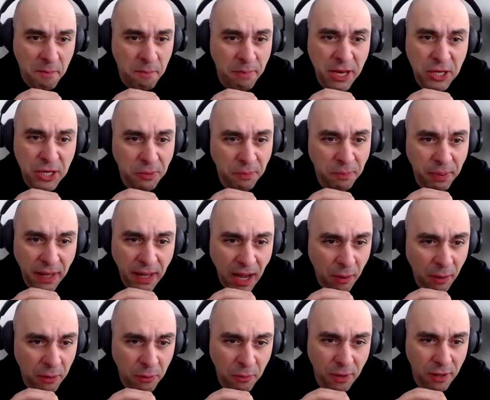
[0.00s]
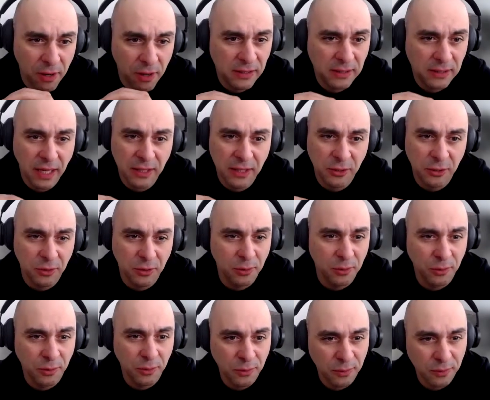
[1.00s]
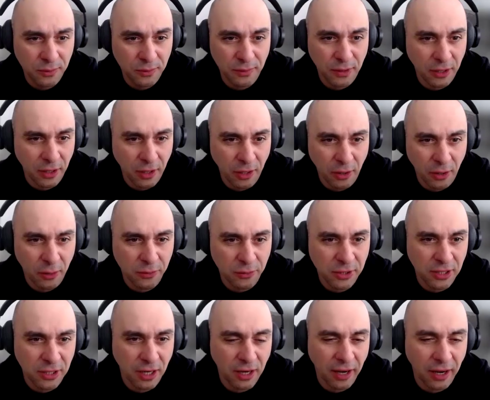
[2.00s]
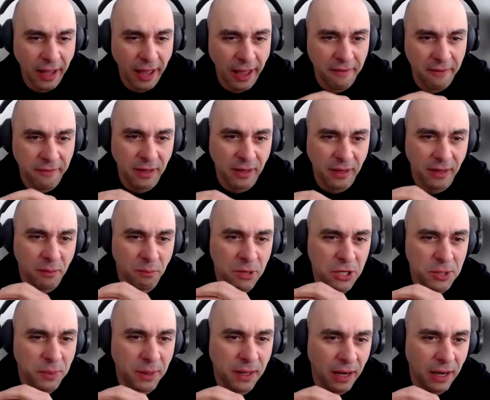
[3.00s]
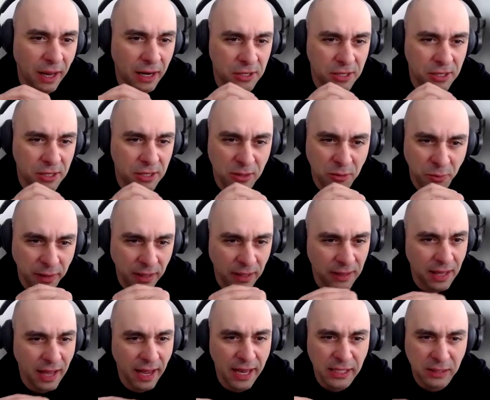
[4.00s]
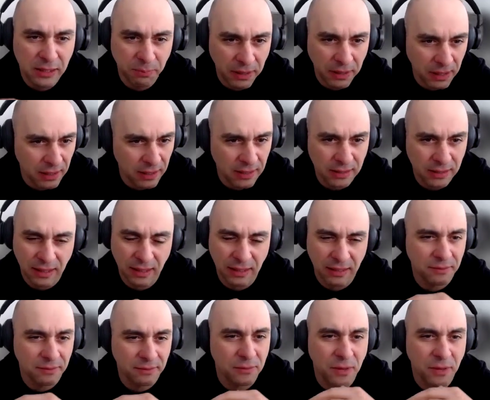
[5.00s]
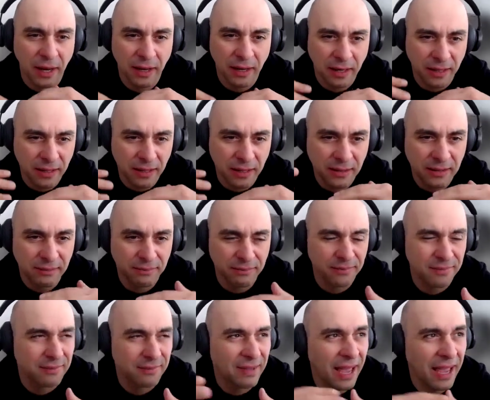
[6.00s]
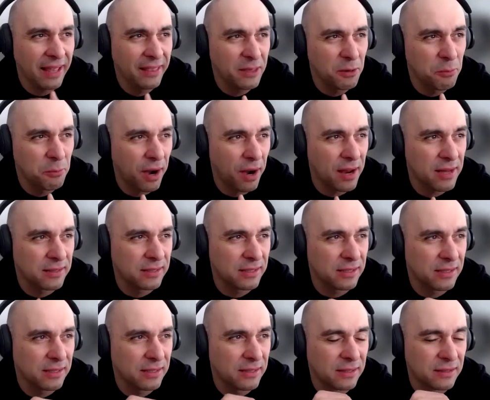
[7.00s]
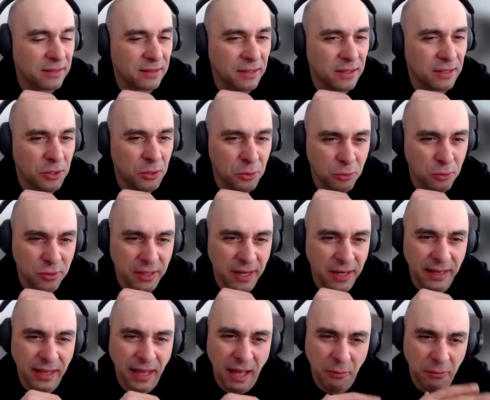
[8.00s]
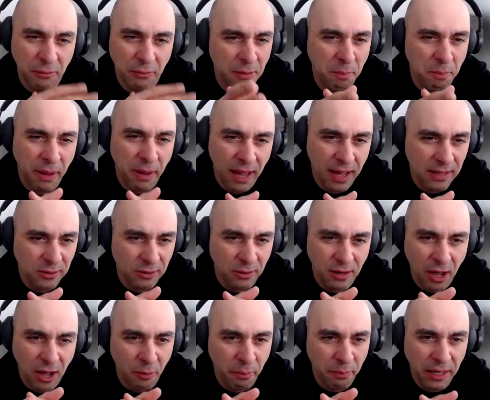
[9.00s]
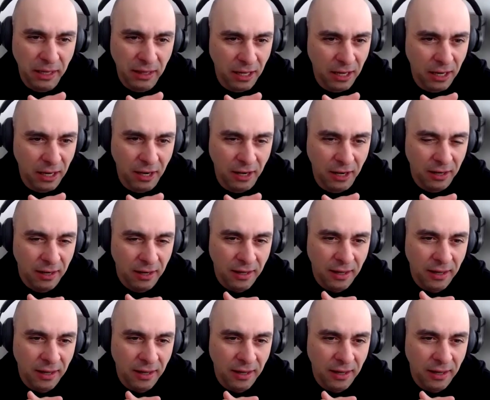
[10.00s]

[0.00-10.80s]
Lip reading: and BGP, how it works as you start having BGP connections with ISPs, and right, because enterprises usually, and that depends on how big they are,